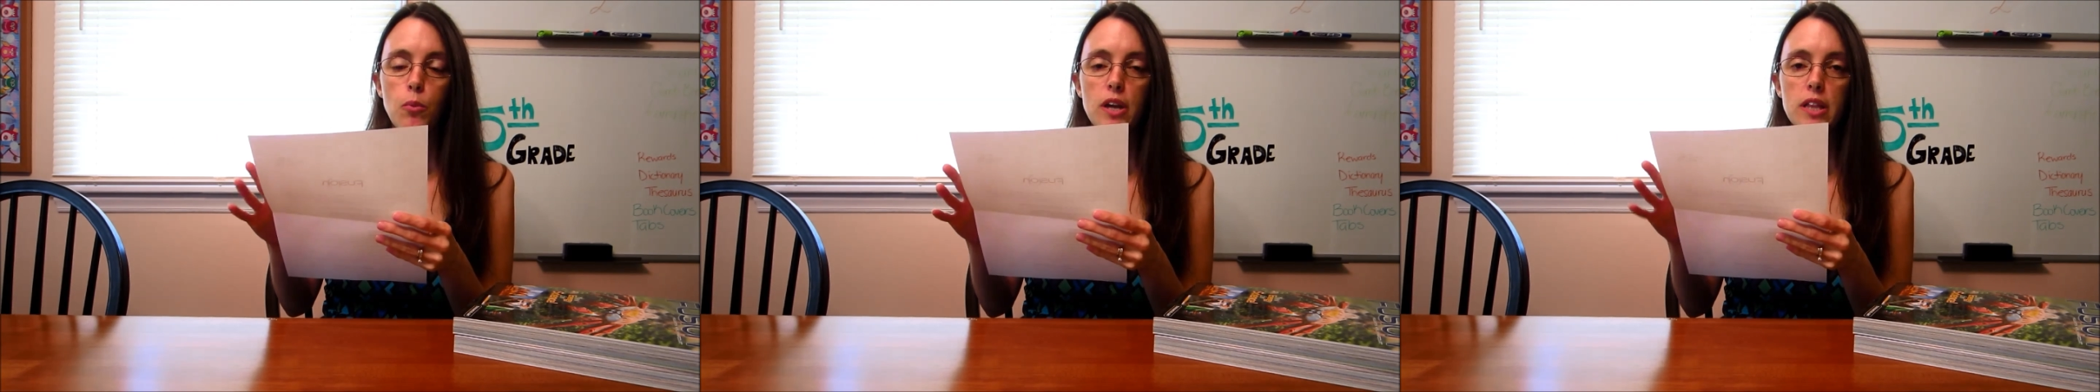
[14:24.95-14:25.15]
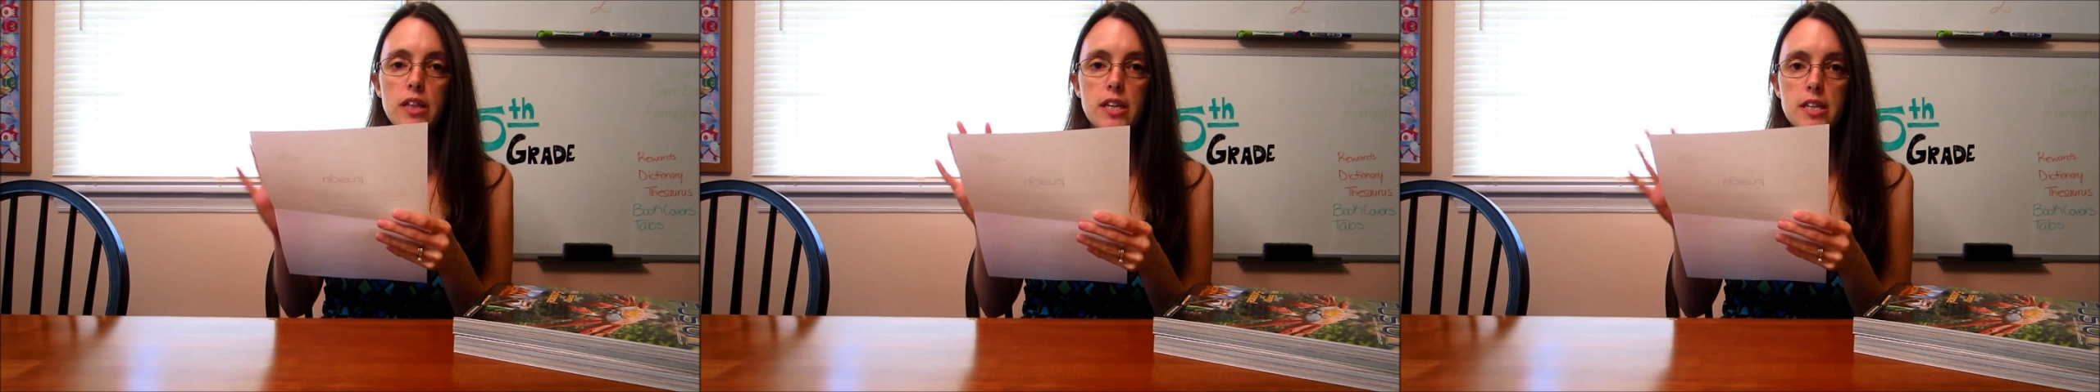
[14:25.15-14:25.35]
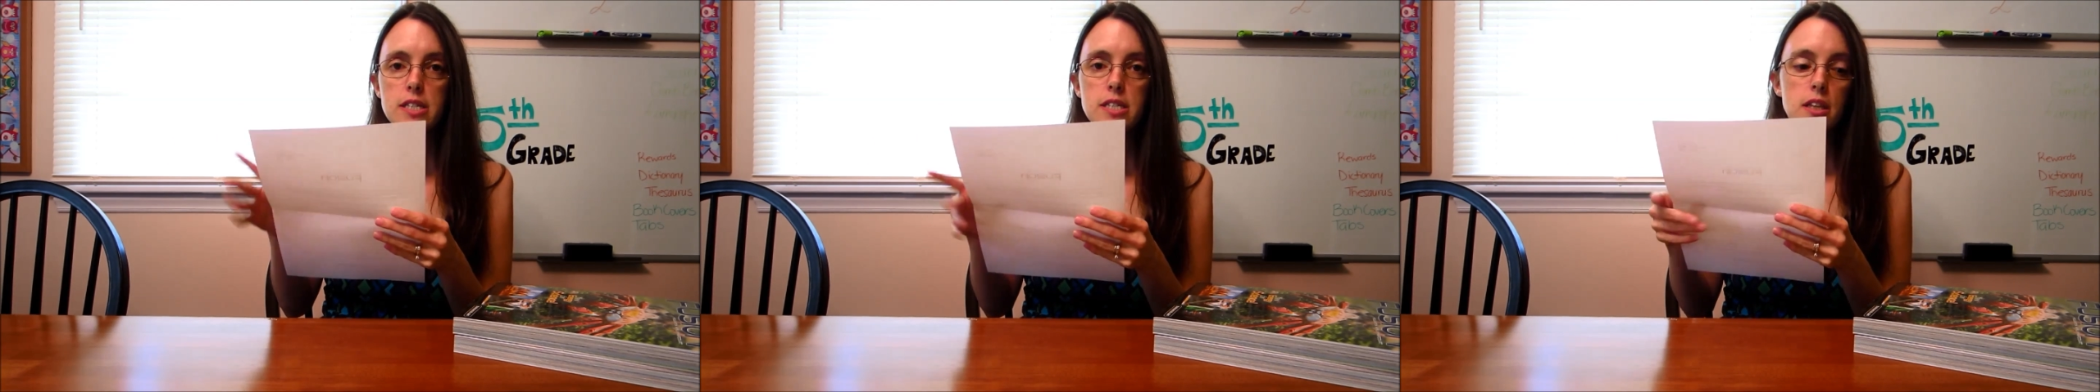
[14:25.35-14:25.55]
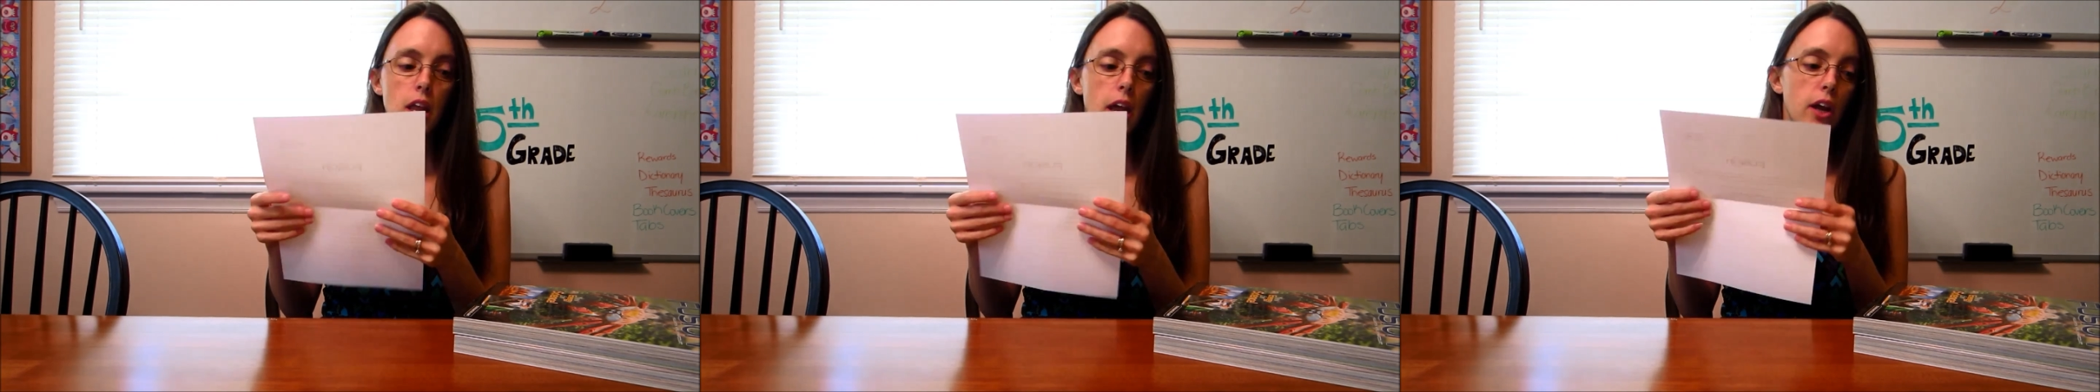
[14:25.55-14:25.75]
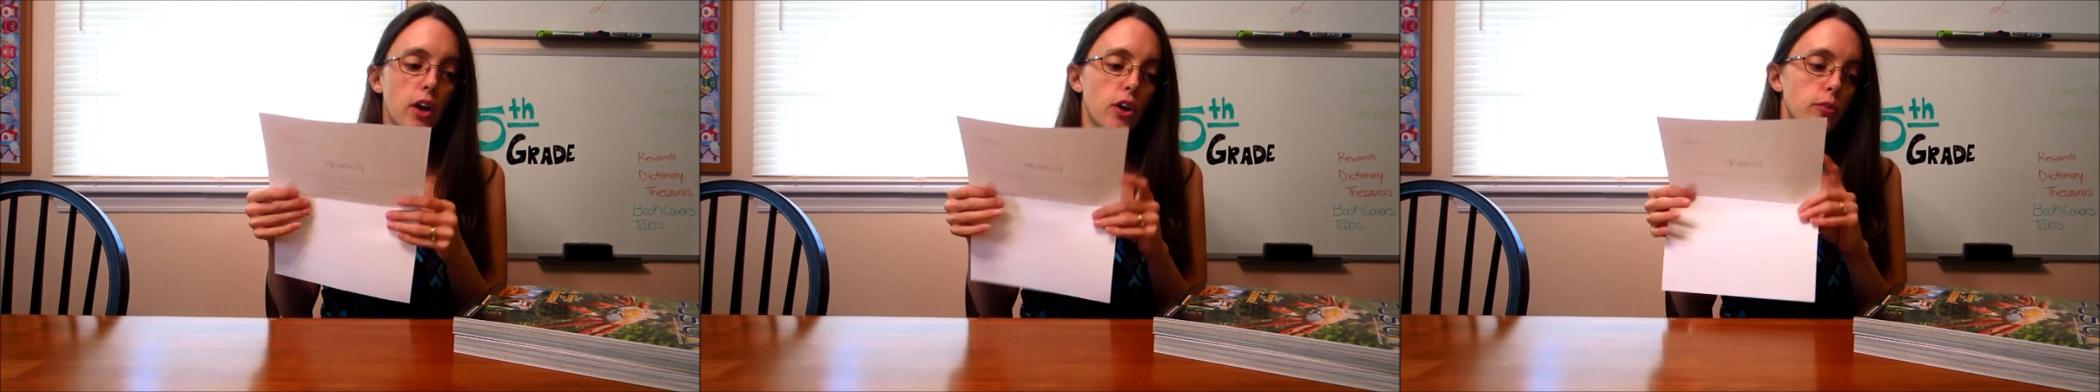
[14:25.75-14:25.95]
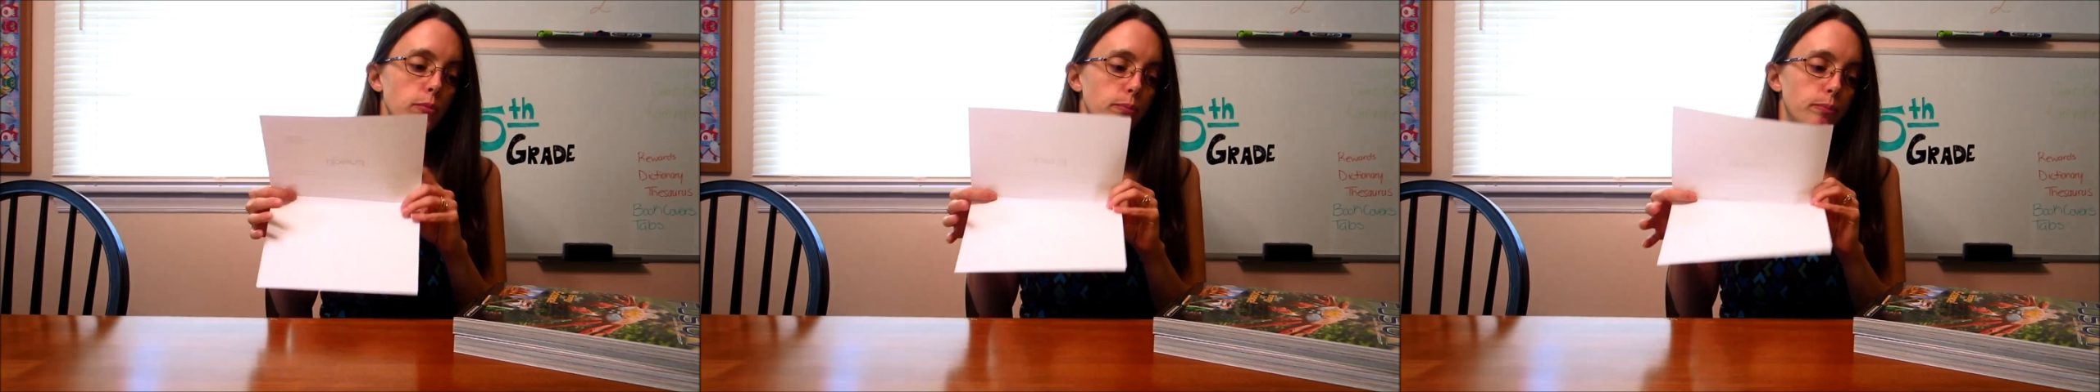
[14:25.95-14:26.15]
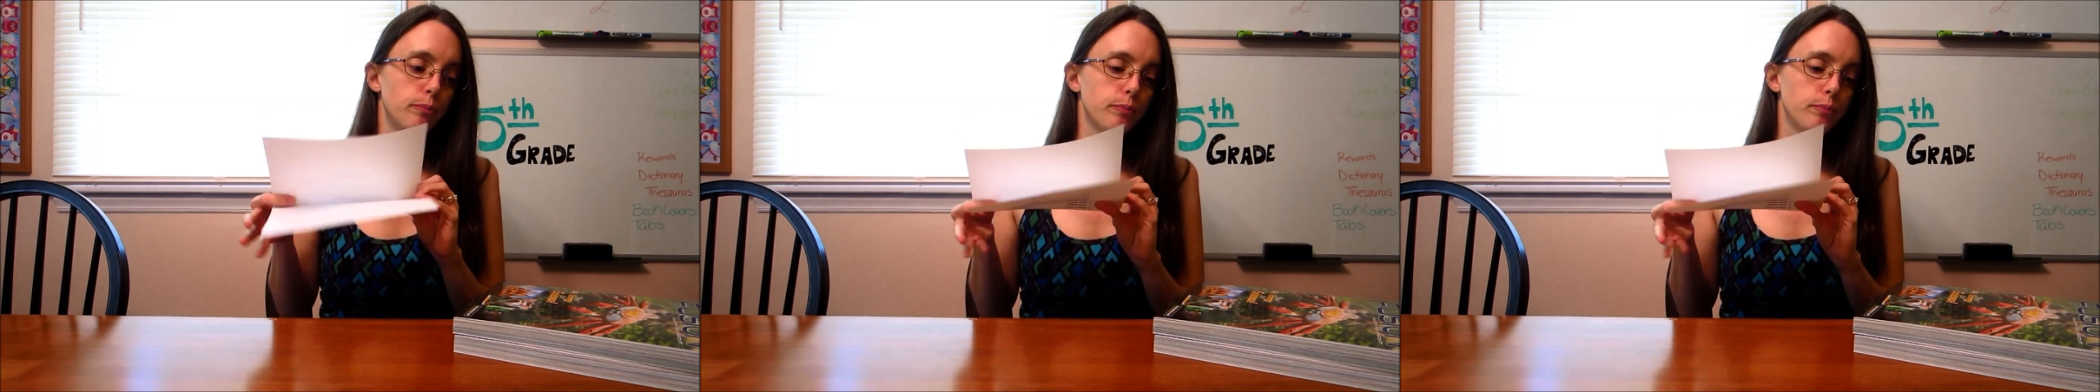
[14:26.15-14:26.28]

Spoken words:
with this letter.